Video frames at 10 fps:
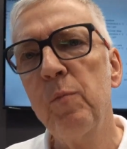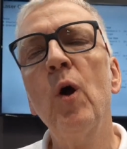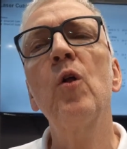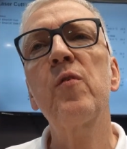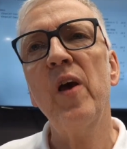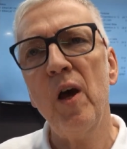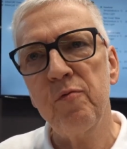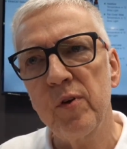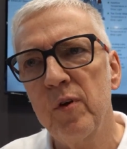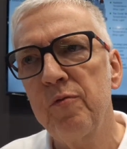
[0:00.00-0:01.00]
but we also
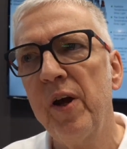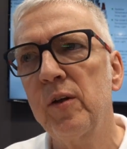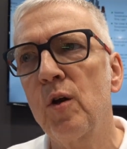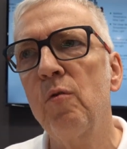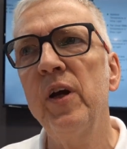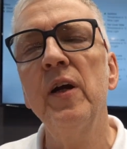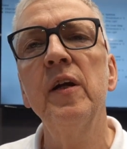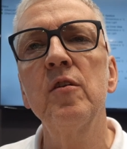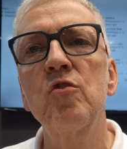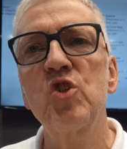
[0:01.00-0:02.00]
have a factory
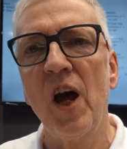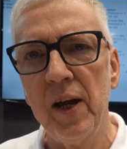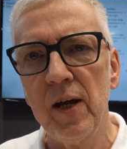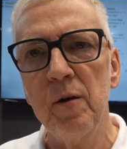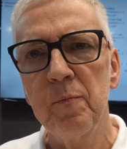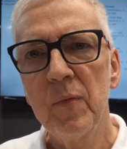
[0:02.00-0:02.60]
in China